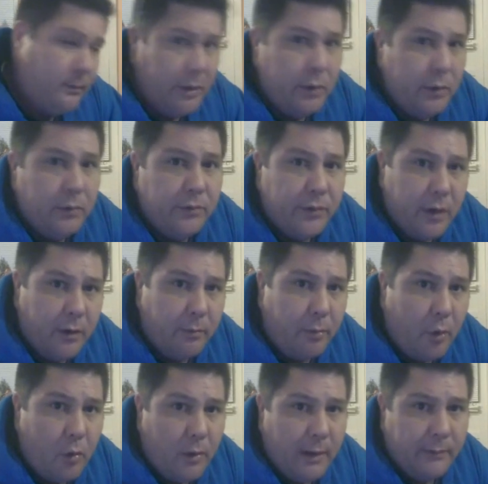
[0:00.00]
computers and other
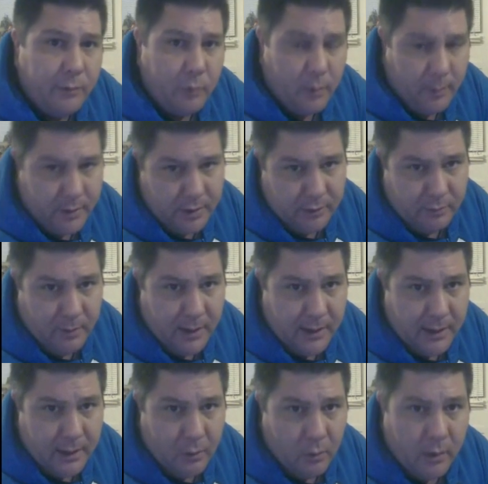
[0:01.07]
programs that we're
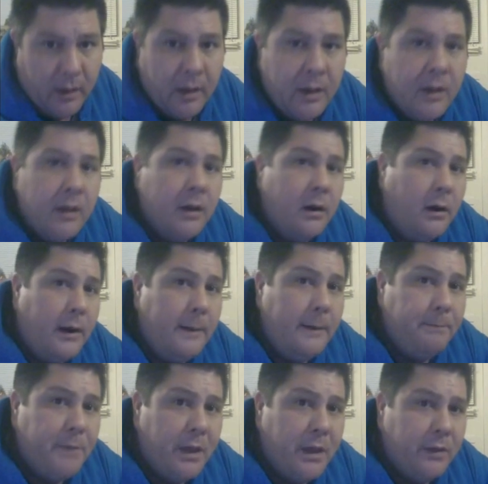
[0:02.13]
participating in on.
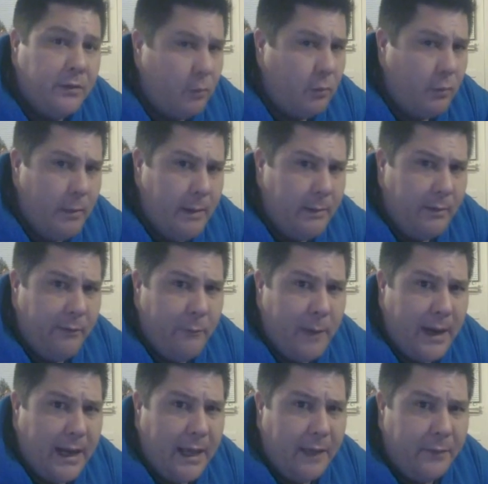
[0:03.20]
Alright, so remember,
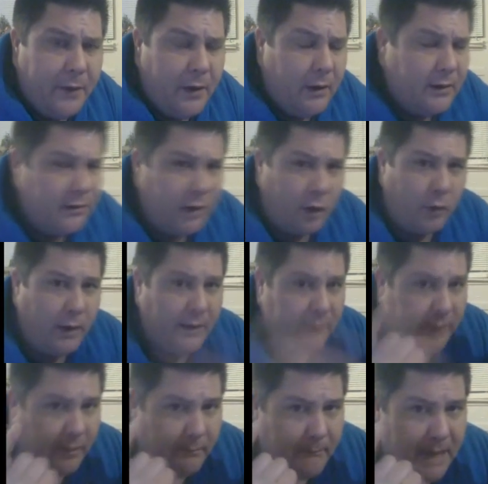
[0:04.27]
everybody out there, it's a
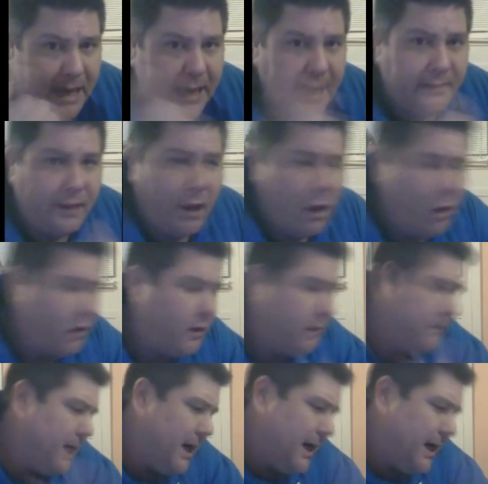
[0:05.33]
craft of the mind, the heart,